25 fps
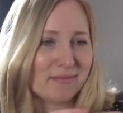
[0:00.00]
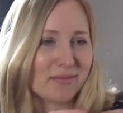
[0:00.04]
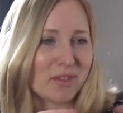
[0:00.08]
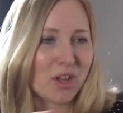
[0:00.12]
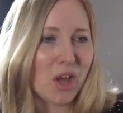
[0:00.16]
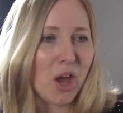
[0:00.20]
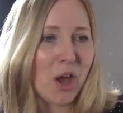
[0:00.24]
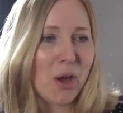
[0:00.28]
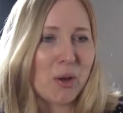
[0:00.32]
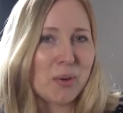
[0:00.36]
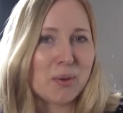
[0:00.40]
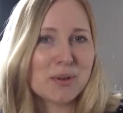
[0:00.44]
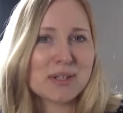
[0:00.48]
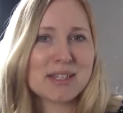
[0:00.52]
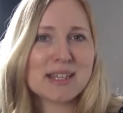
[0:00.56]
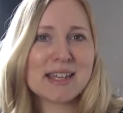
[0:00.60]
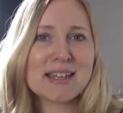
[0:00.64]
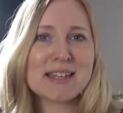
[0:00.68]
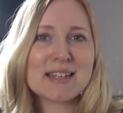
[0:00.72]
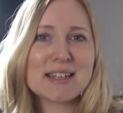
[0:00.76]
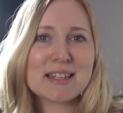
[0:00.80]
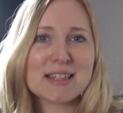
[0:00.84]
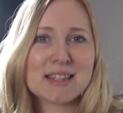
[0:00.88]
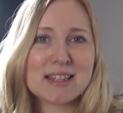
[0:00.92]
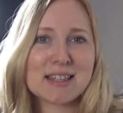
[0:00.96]
codes
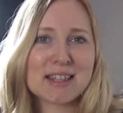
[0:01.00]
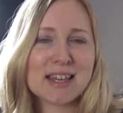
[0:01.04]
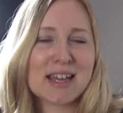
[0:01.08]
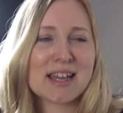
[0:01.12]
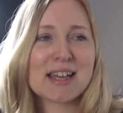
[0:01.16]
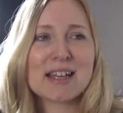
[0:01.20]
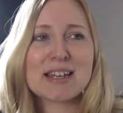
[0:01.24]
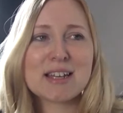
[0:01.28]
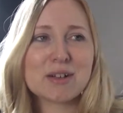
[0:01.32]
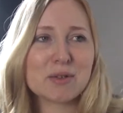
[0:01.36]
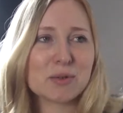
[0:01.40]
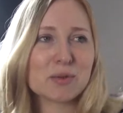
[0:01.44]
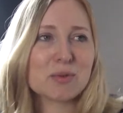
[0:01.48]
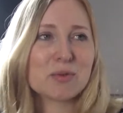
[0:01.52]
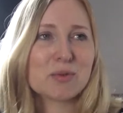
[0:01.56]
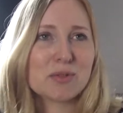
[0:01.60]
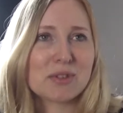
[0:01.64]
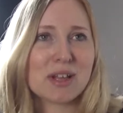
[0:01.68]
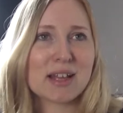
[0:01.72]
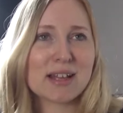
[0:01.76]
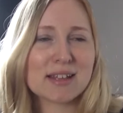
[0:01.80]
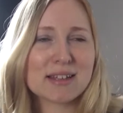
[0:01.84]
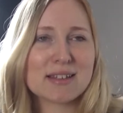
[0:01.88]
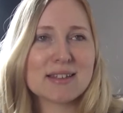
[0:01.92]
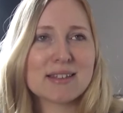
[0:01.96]
into the thing and it will
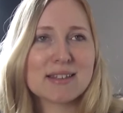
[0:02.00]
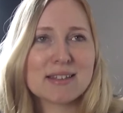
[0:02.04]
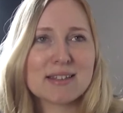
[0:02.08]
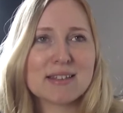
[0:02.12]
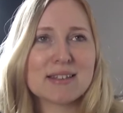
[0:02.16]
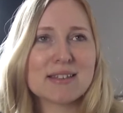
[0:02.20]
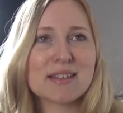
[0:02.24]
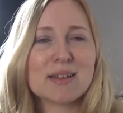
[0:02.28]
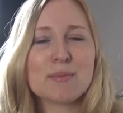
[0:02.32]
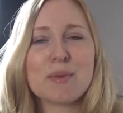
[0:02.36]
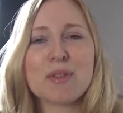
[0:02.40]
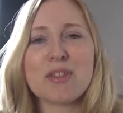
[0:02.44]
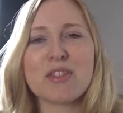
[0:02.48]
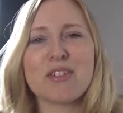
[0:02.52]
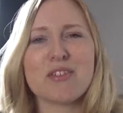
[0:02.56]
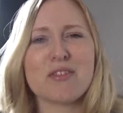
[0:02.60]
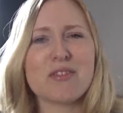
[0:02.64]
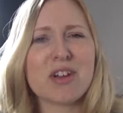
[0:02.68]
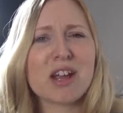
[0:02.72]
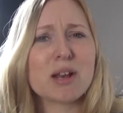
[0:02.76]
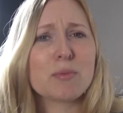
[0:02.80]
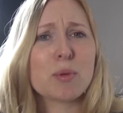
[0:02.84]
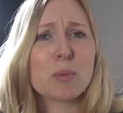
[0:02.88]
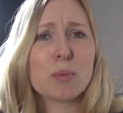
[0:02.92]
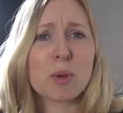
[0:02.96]
like see whether they're
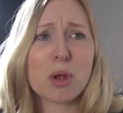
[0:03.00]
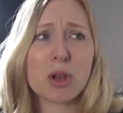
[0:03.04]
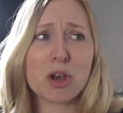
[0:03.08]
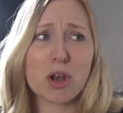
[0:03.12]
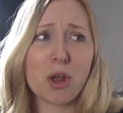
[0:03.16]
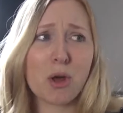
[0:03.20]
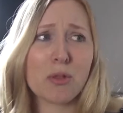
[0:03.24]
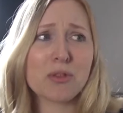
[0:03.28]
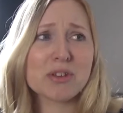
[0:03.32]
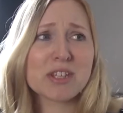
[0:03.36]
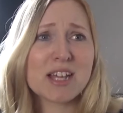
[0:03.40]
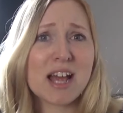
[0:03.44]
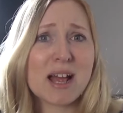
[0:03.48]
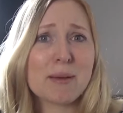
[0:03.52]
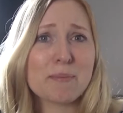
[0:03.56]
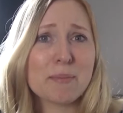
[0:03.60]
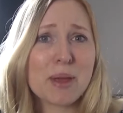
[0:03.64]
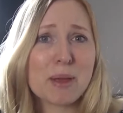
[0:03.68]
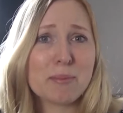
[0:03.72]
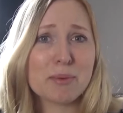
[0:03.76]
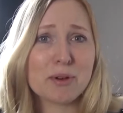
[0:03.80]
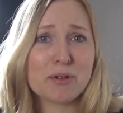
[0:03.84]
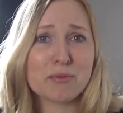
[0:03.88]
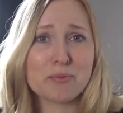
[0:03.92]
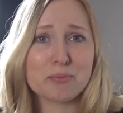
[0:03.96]
available. But a lot of the time
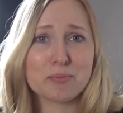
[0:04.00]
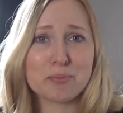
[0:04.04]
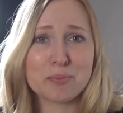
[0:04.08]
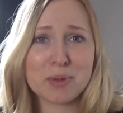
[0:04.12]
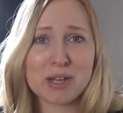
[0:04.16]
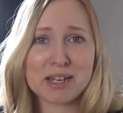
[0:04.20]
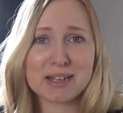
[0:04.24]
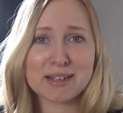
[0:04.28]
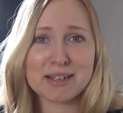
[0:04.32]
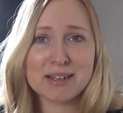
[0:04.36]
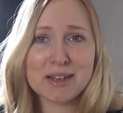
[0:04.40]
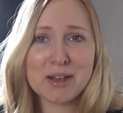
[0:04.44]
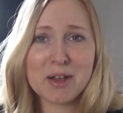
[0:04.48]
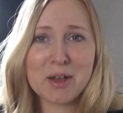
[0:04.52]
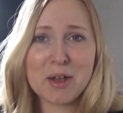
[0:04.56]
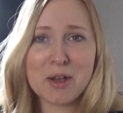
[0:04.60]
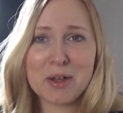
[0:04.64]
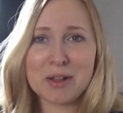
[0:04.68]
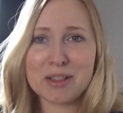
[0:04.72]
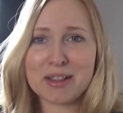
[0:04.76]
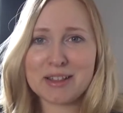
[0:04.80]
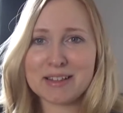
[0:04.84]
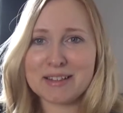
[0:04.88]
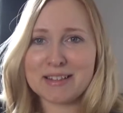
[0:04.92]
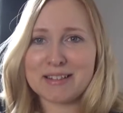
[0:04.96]
people have been,
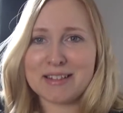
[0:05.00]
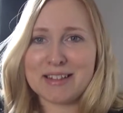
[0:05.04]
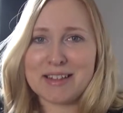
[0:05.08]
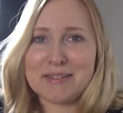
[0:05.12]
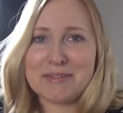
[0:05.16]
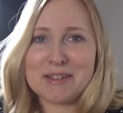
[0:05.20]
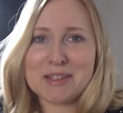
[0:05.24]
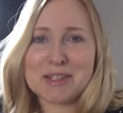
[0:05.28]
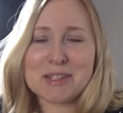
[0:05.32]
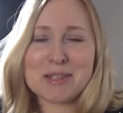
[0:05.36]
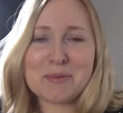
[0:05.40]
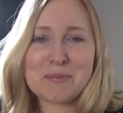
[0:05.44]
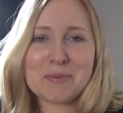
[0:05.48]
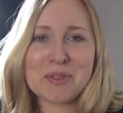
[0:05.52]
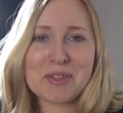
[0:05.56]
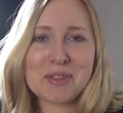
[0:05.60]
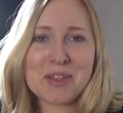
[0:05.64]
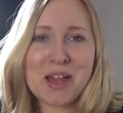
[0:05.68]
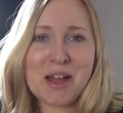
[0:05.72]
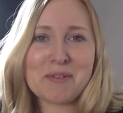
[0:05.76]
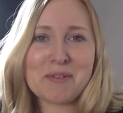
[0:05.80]
if it's something that